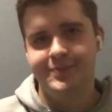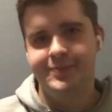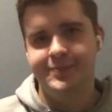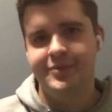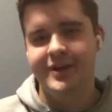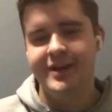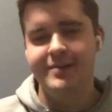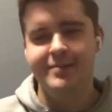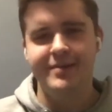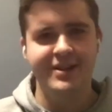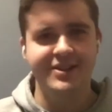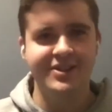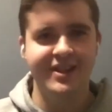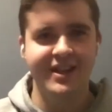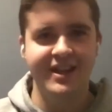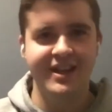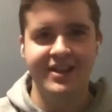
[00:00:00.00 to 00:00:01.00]
pretty much
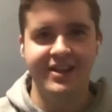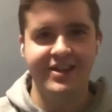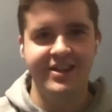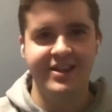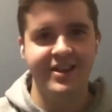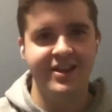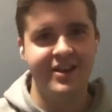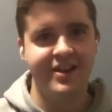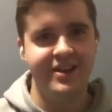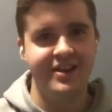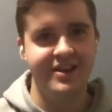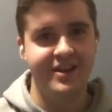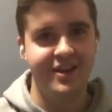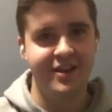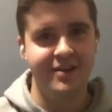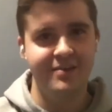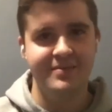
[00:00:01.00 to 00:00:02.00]
like the
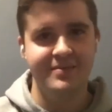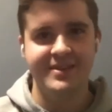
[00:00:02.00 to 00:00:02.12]
um,